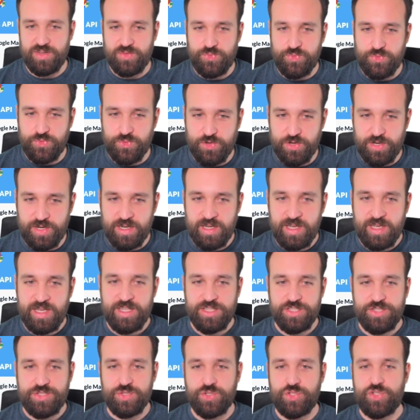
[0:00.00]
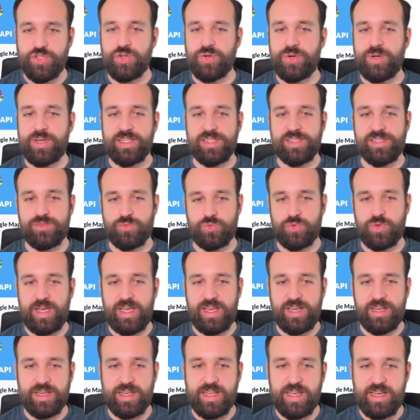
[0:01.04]
four tutorials right
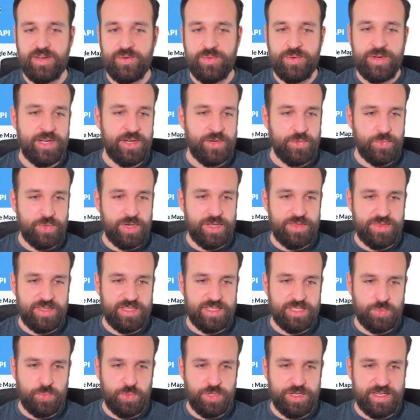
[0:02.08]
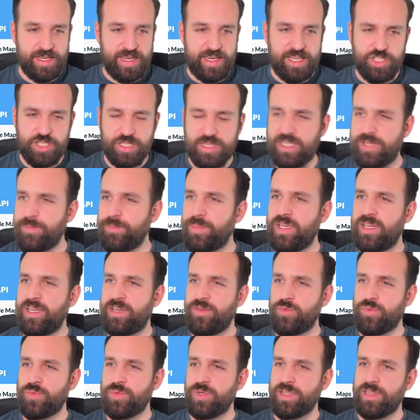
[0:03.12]
now, with this one actually being
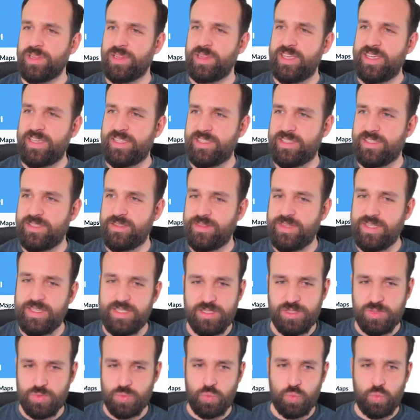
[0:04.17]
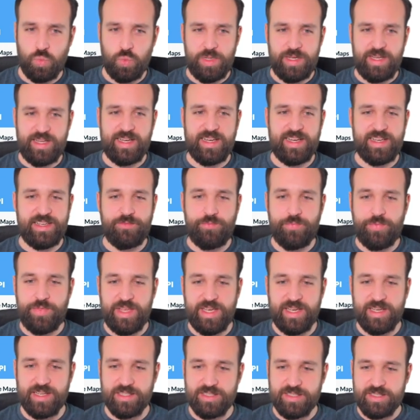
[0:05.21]
released this week, I
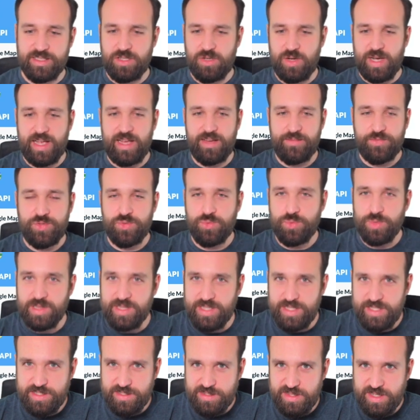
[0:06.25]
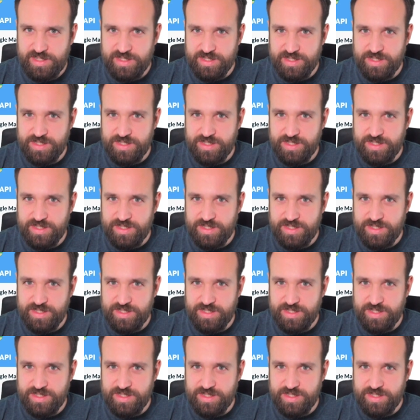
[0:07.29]
think. So I have to release this